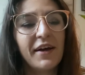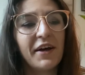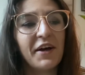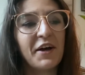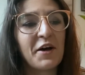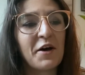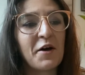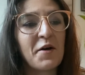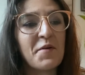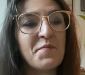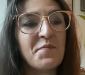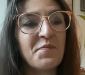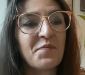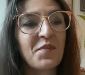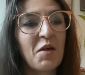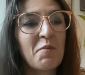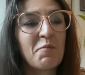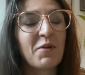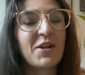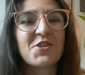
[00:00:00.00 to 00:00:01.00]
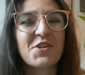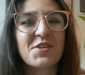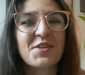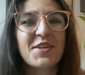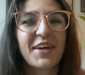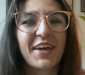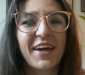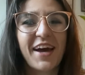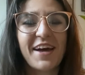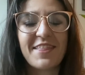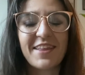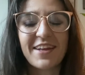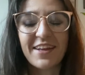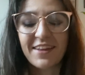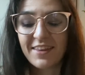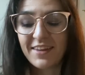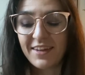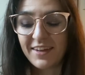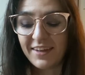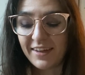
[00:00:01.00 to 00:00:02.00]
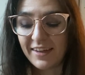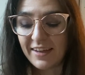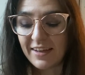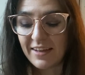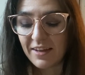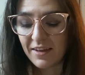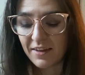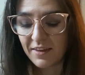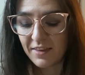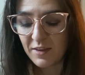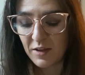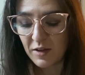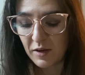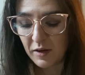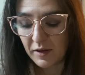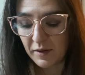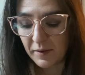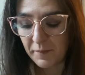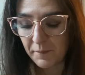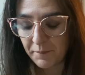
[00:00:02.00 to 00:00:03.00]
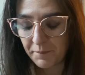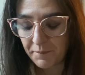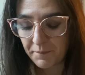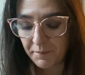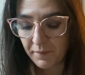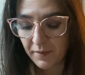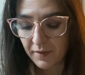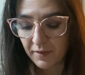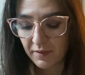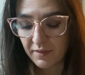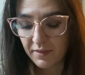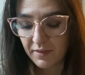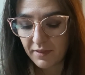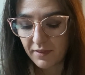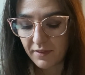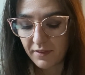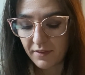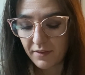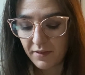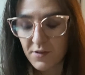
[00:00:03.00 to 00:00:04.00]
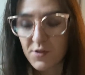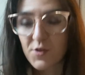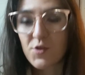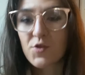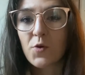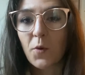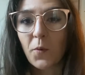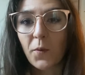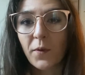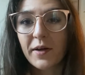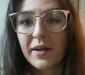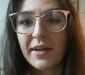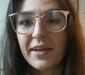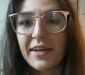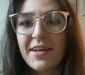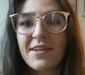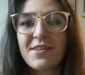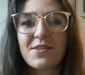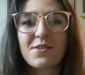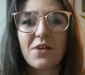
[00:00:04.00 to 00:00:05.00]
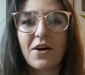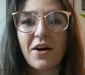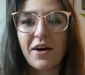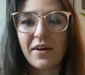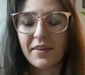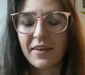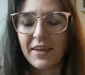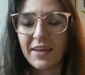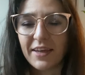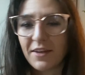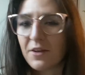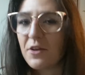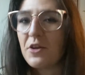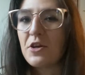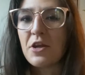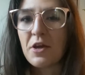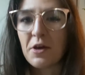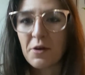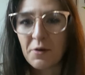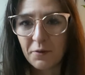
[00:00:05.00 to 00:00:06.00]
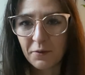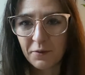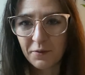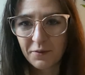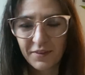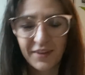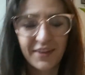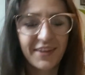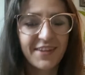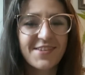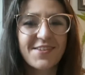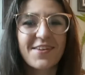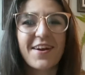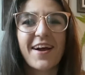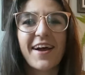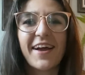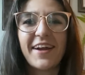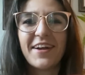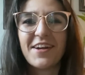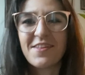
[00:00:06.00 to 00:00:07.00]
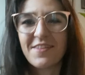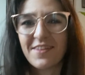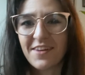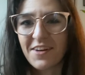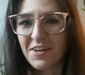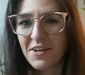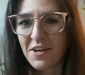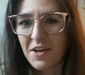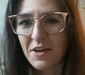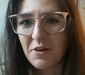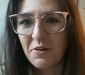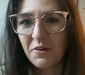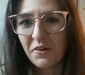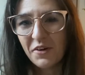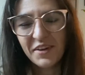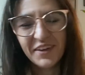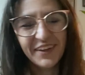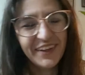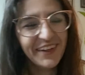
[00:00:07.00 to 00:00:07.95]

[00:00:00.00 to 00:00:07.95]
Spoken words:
But it's just like I think the story is not like new. Like it's not anything new.